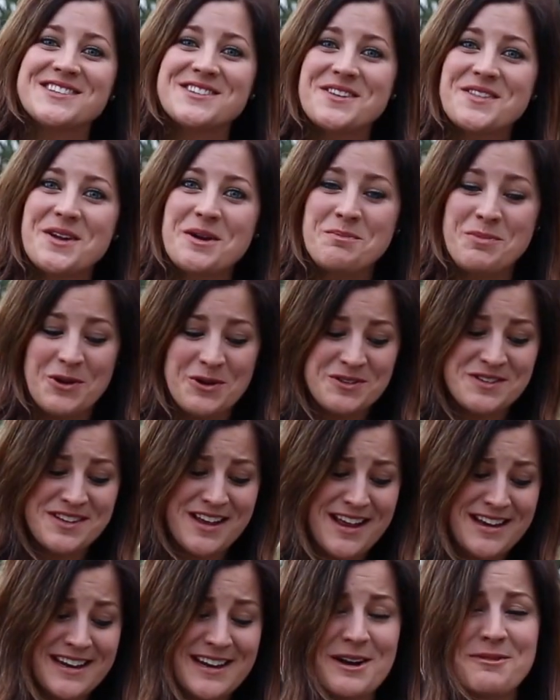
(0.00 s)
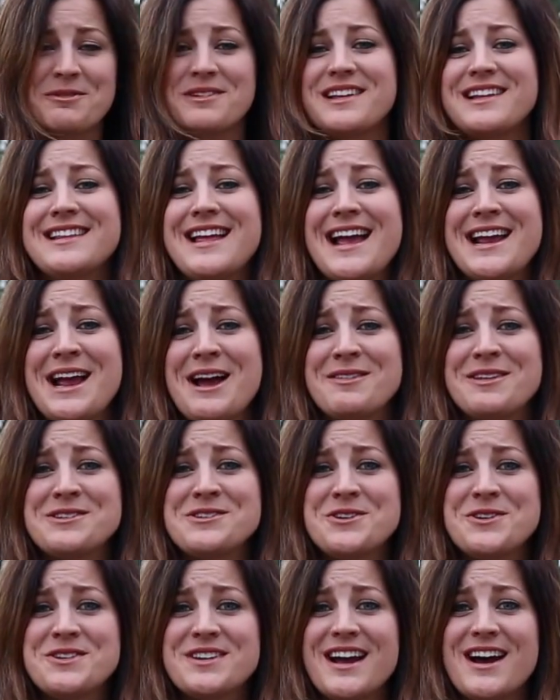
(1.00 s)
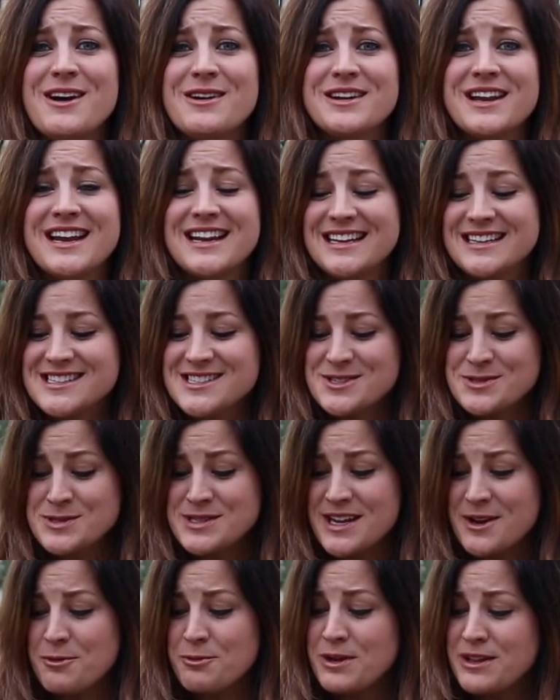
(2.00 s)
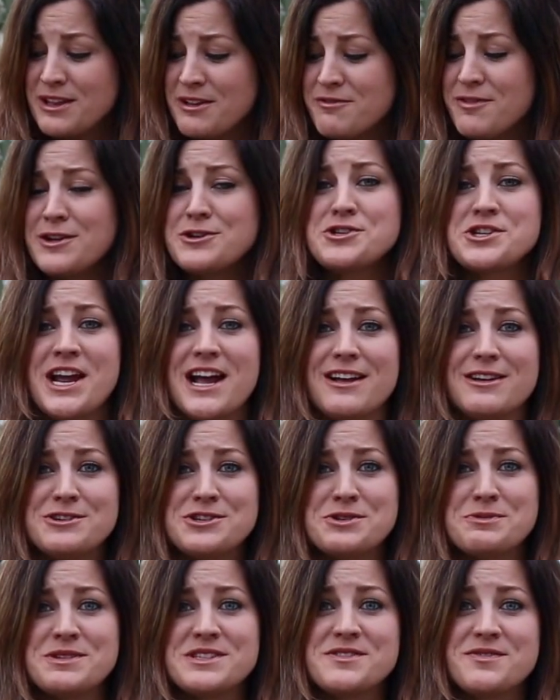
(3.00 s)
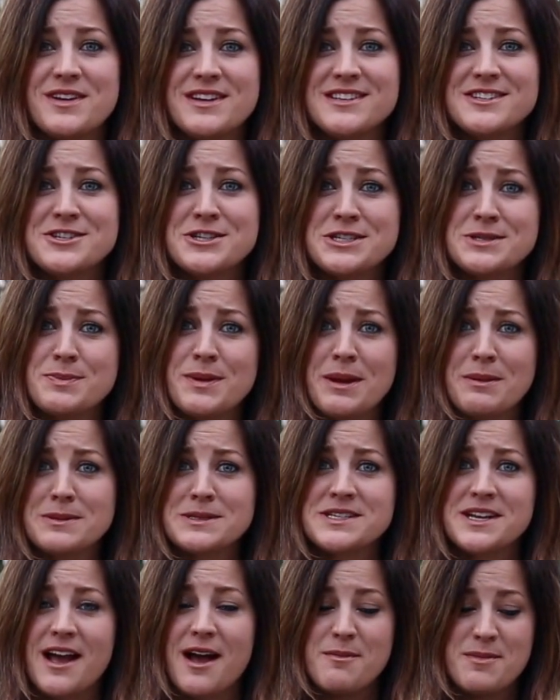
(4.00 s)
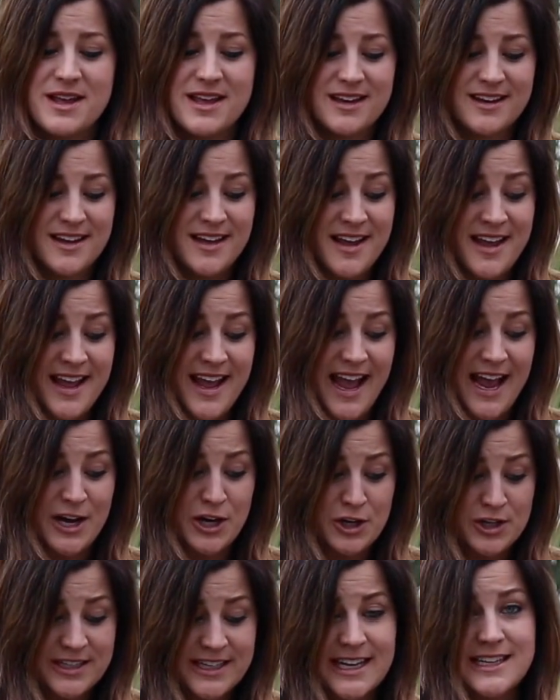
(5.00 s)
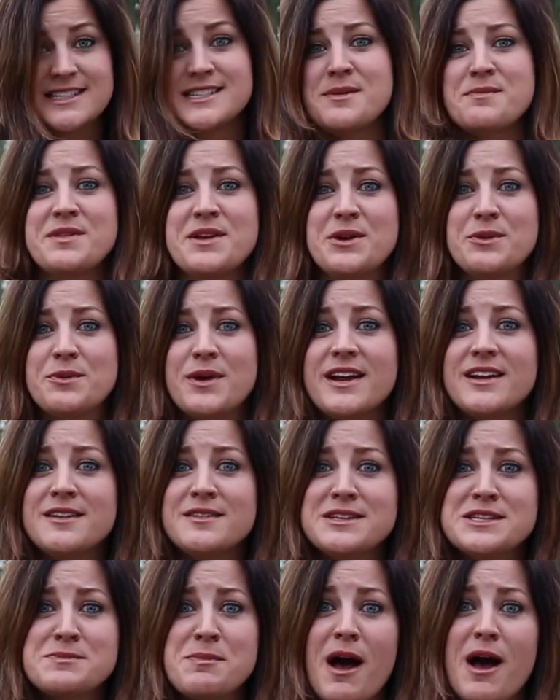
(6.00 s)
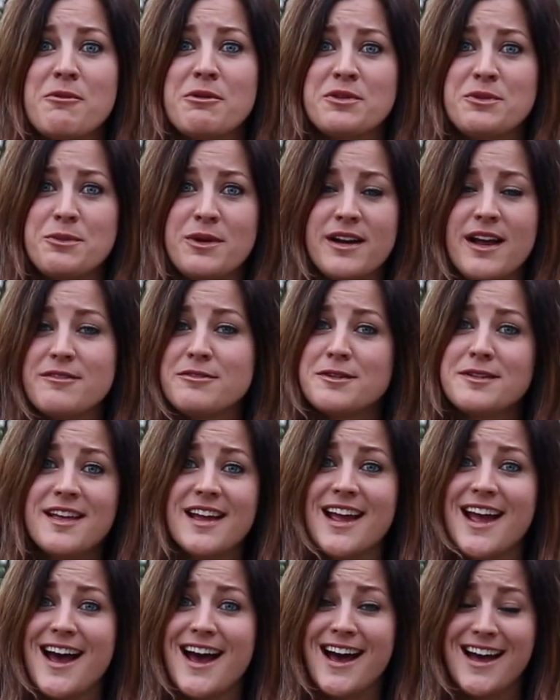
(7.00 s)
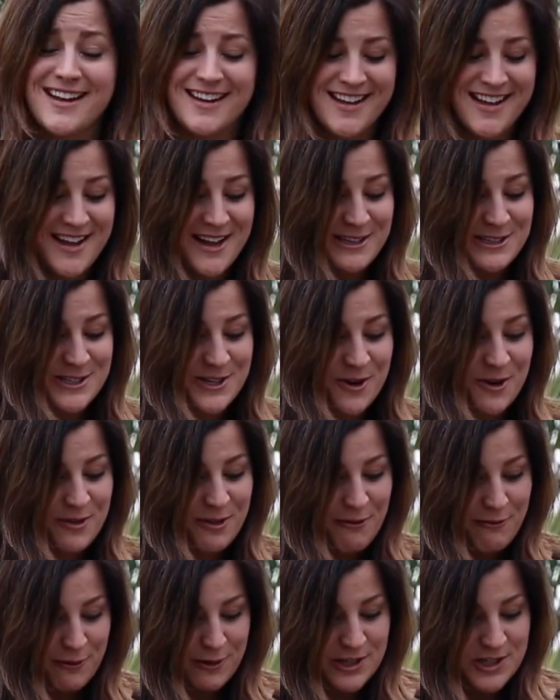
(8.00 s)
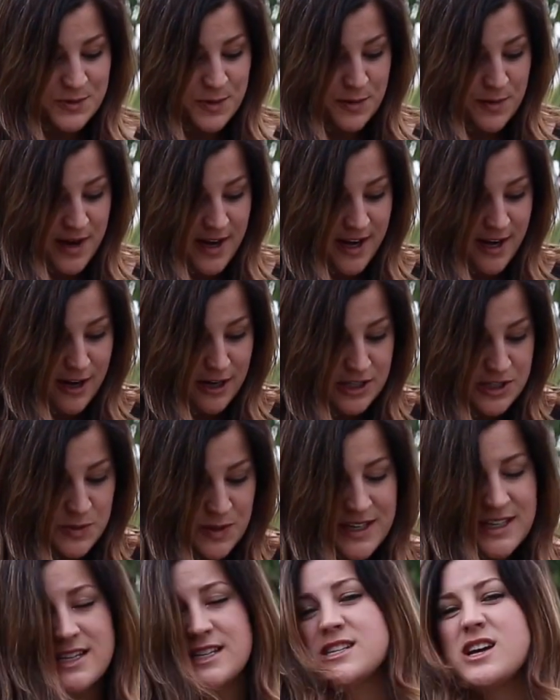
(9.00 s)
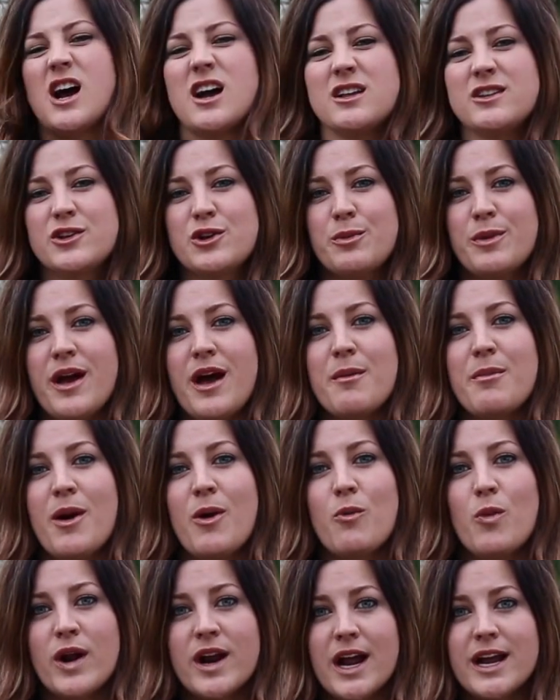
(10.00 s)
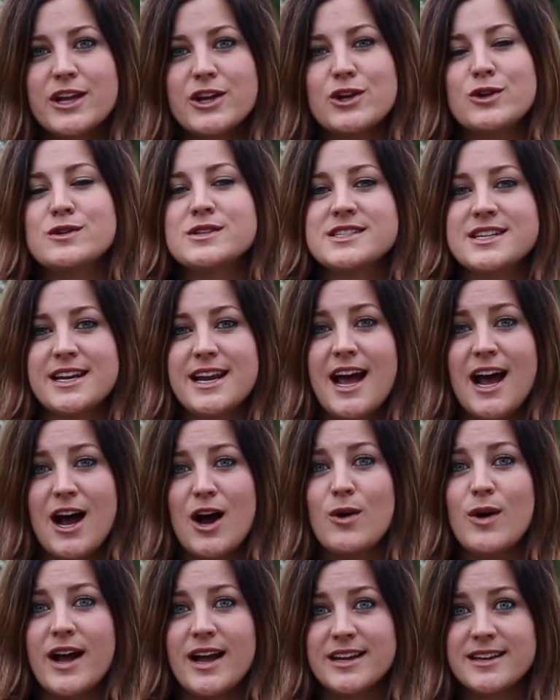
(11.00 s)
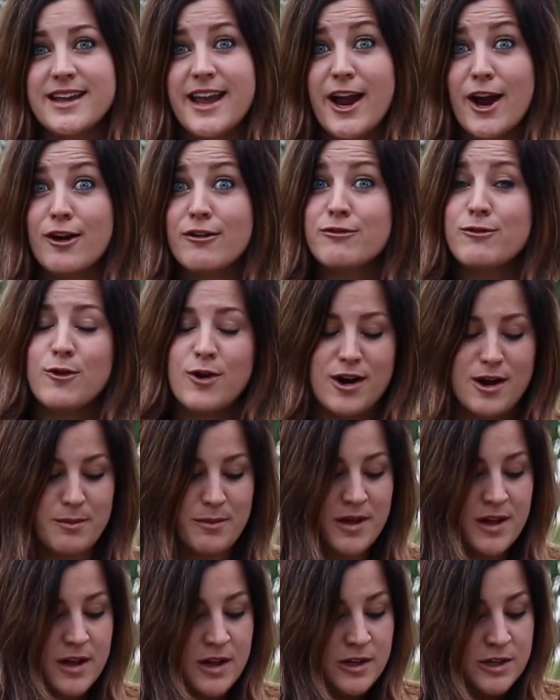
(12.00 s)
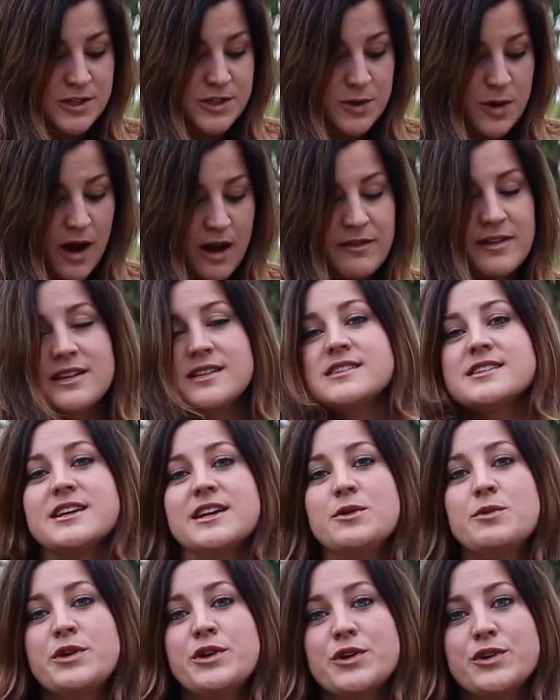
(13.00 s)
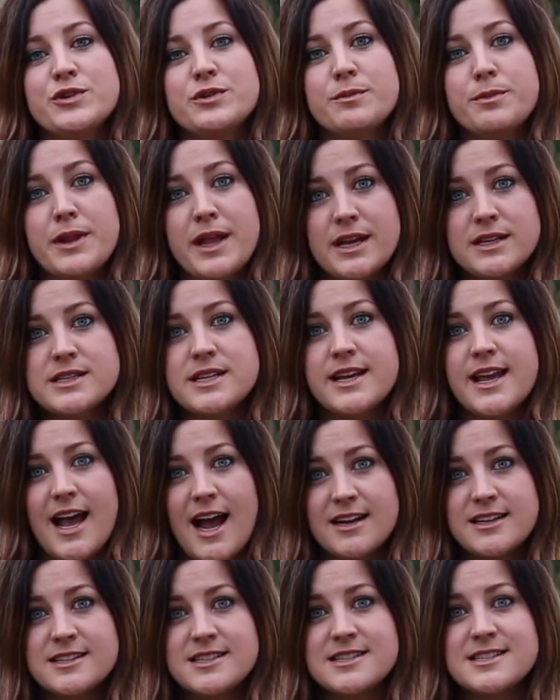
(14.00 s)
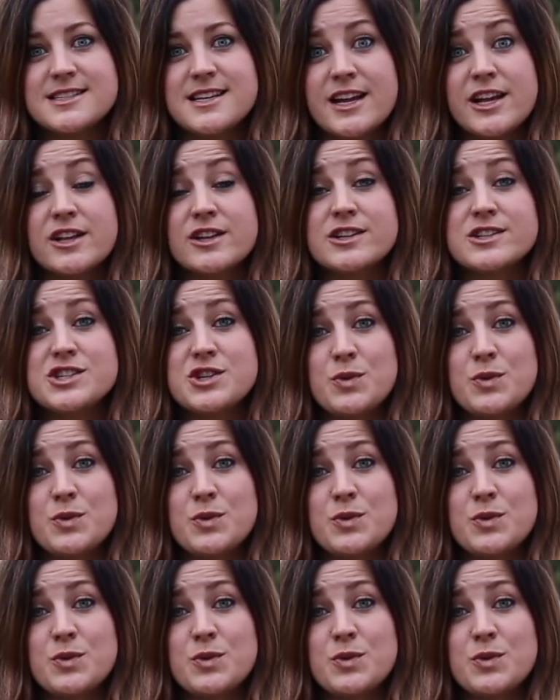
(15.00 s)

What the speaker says: So they're both done and I really like how they turned out, and it's just a really fun challenge. It was fun to just be able to come in and create something right on the spot with whatever they had. So the first one right here, I just wanted to talk a little bit about what I used and how I care for them. So obviously when you're planting cactus and succulents,